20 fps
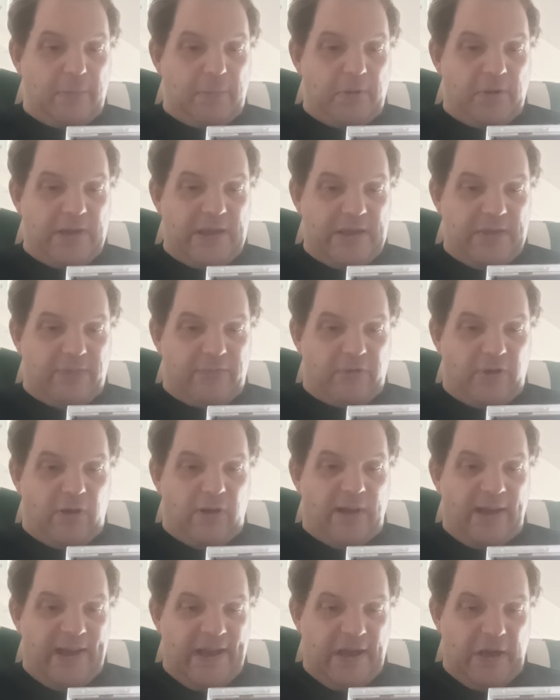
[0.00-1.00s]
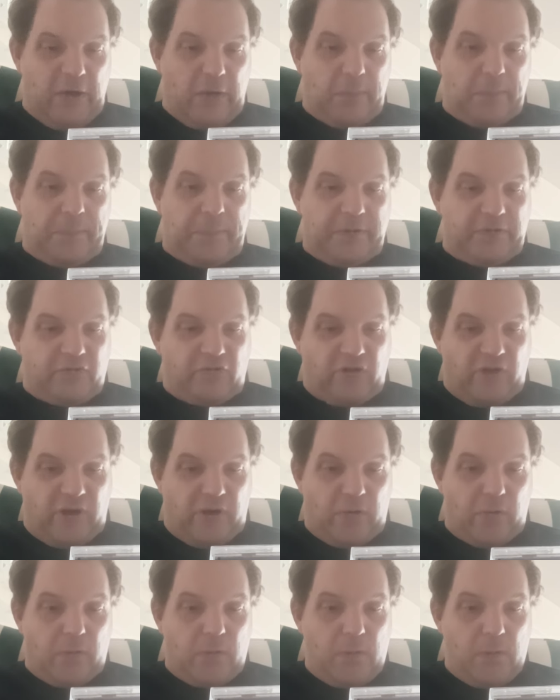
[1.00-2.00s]
But you've got Hell
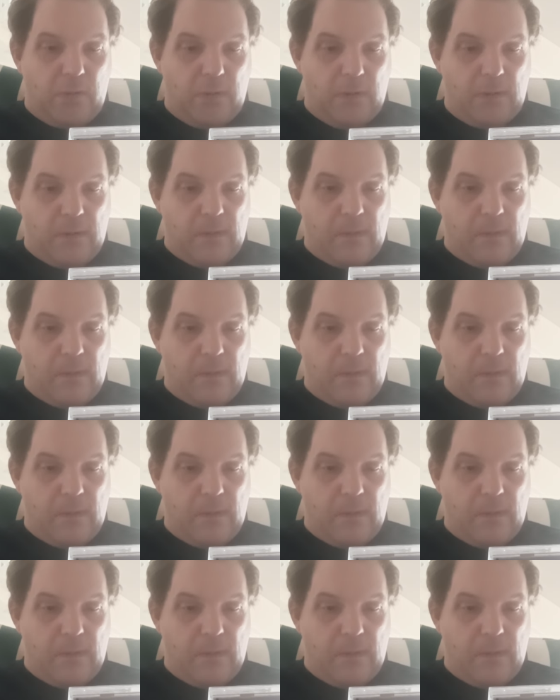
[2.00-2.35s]
Patrol,